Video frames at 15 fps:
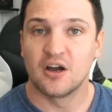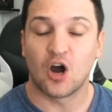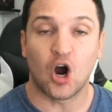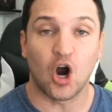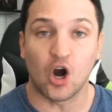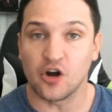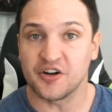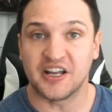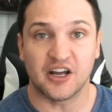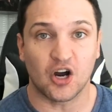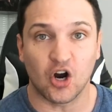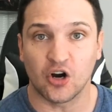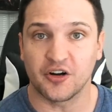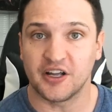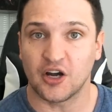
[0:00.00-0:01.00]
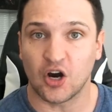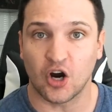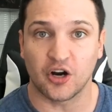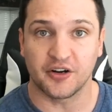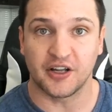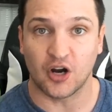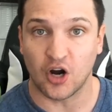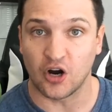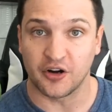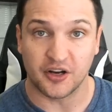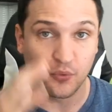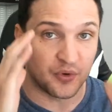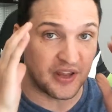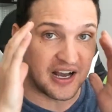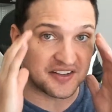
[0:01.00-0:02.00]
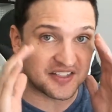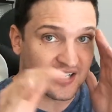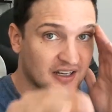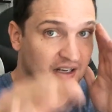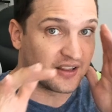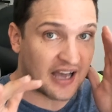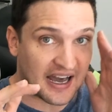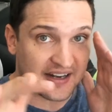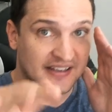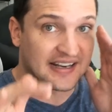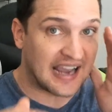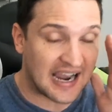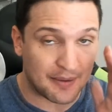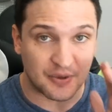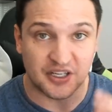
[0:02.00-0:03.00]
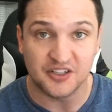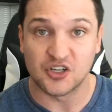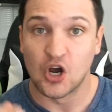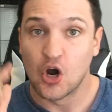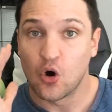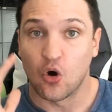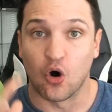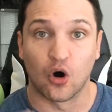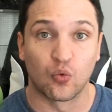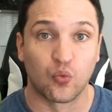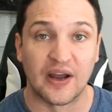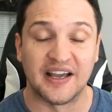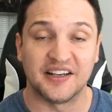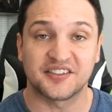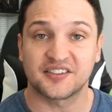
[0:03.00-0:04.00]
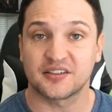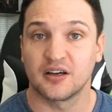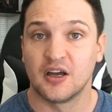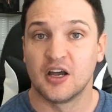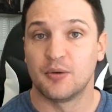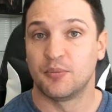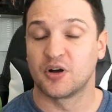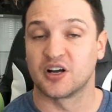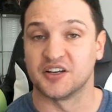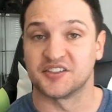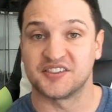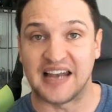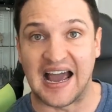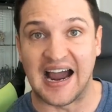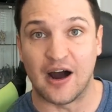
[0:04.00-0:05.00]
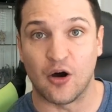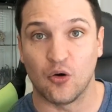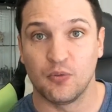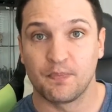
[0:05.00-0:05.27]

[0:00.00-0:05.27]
Hurting it, hurting it, hurting it, hurting it without taking a lot of damage or risk, because now